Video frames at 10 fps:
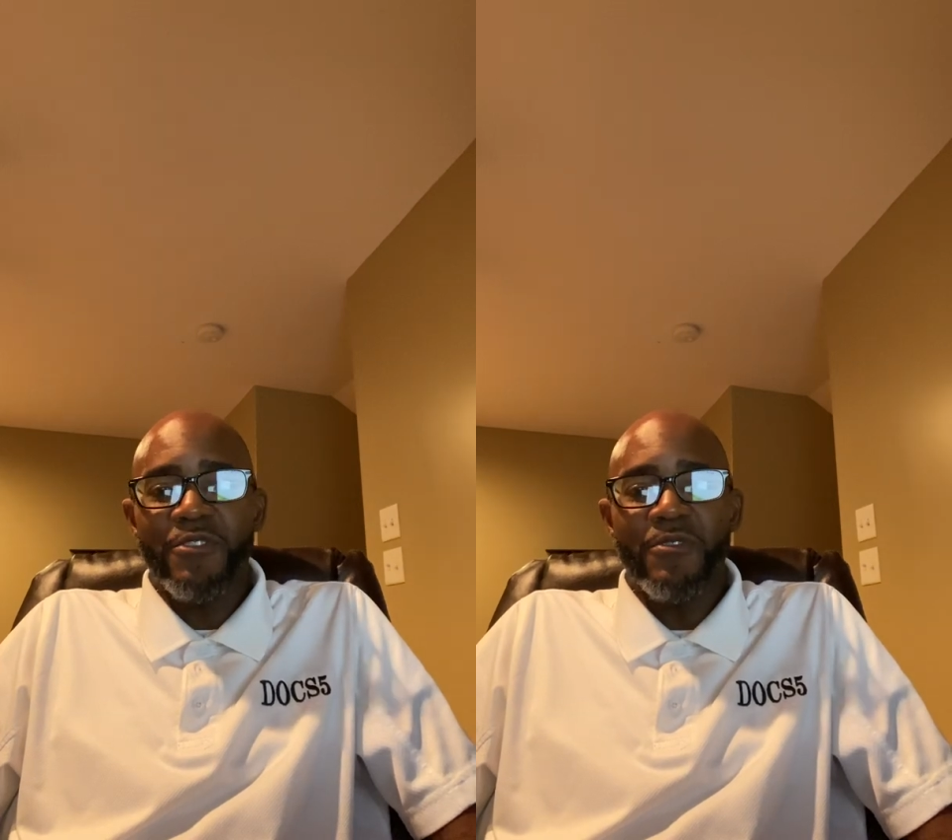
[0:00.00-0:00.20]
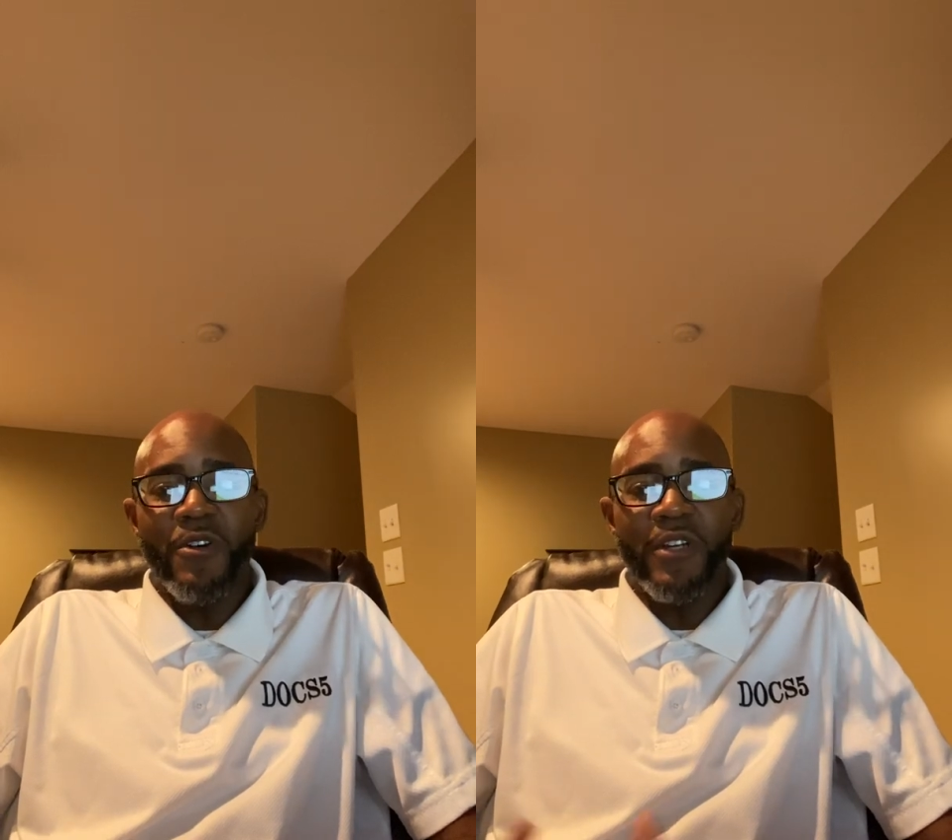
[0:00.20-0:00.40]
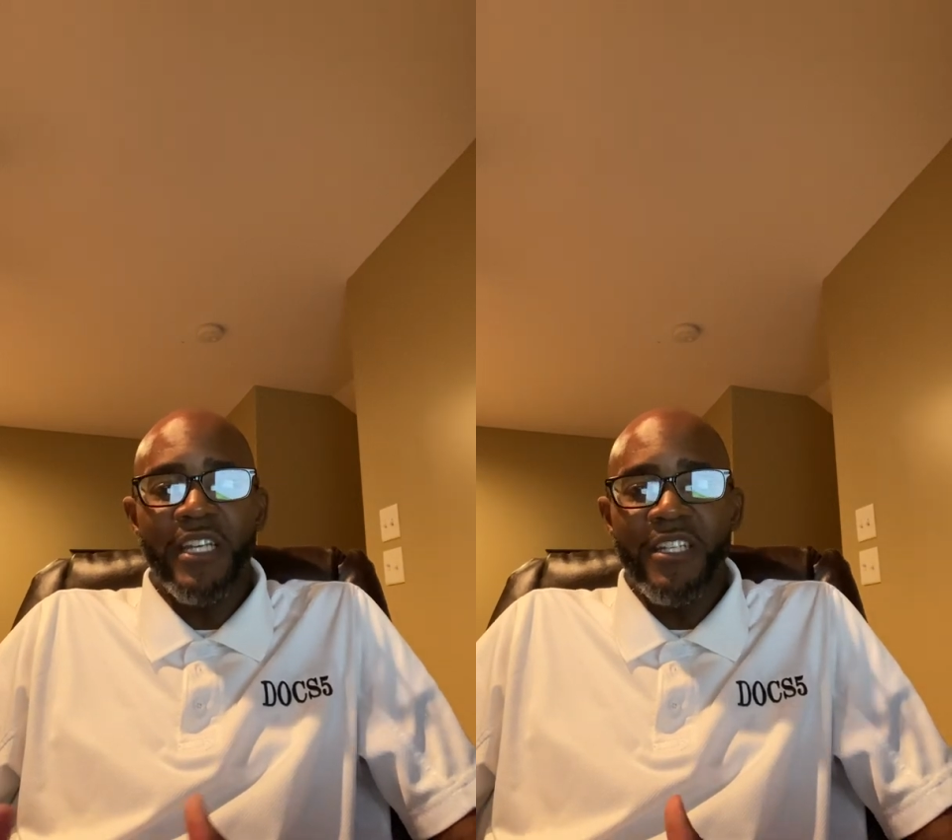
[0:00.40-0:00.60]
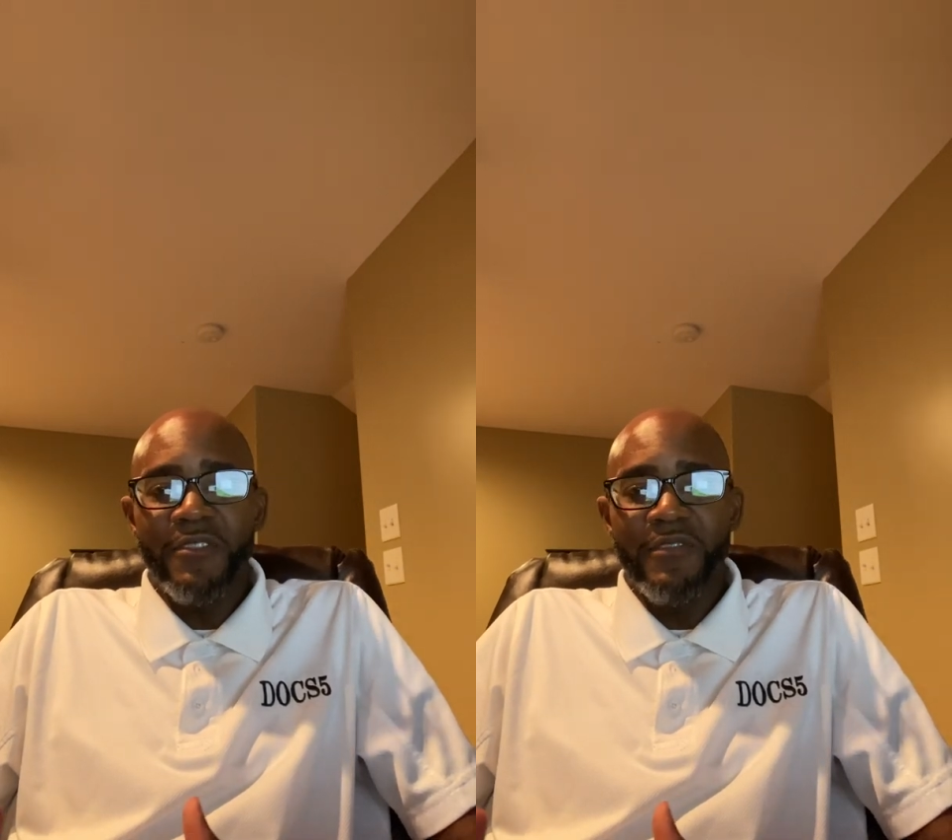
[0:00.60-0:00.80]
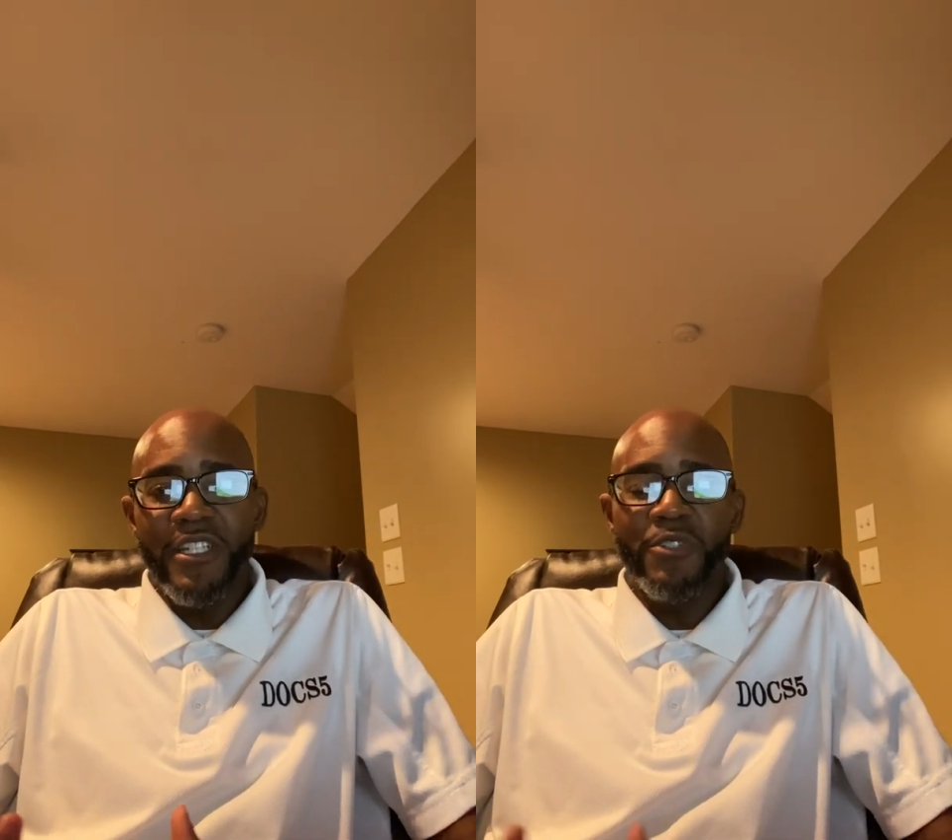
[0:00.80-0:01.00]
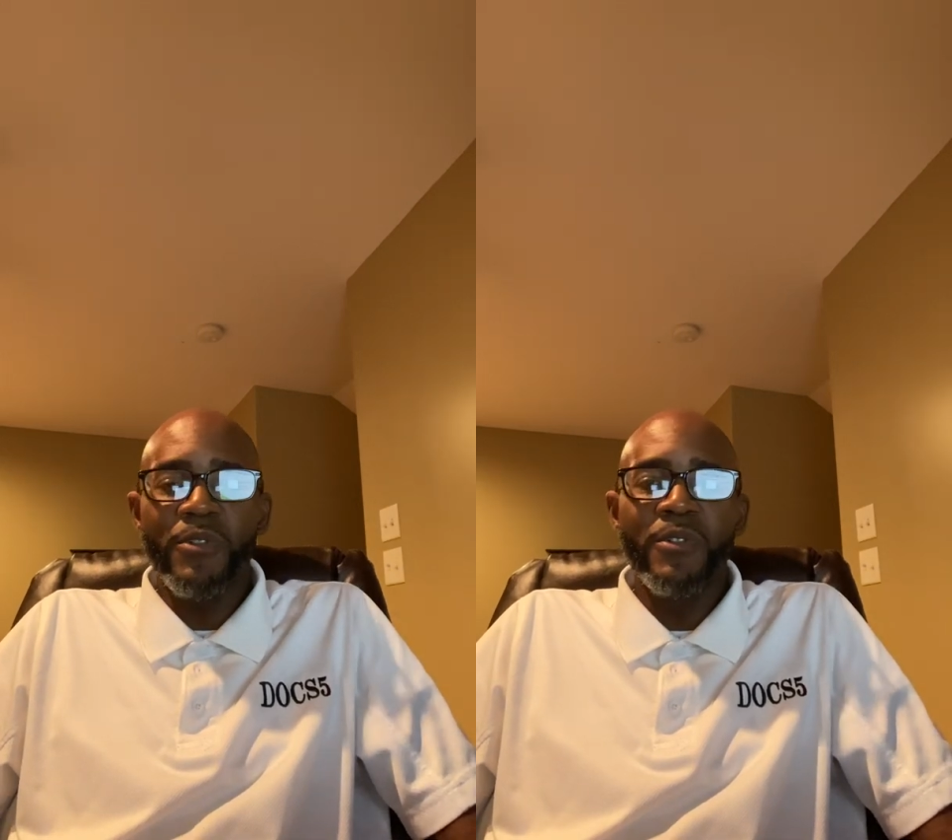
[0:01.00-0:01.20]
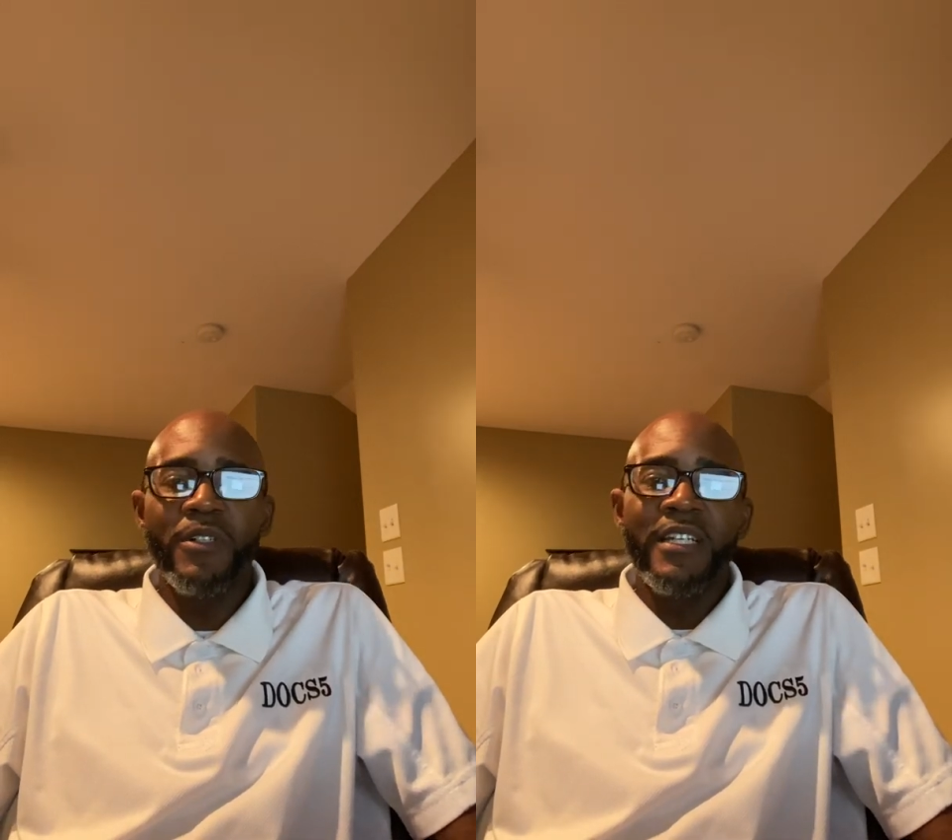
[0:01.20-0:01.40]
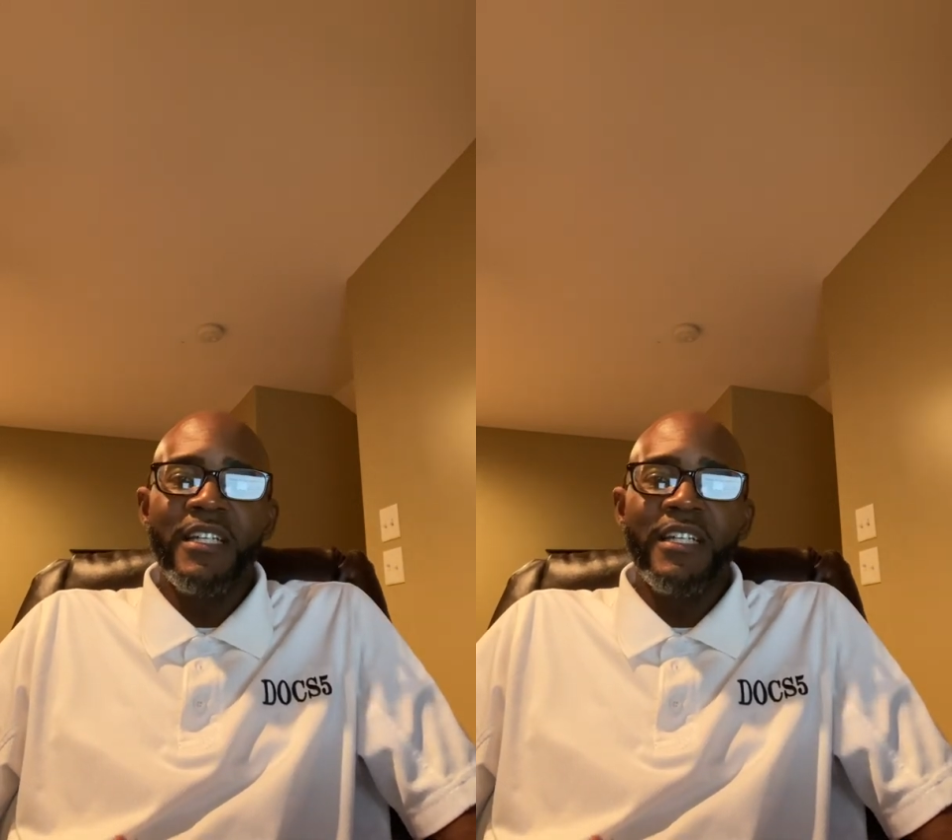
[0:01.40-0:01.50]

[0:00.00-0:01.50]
strong individual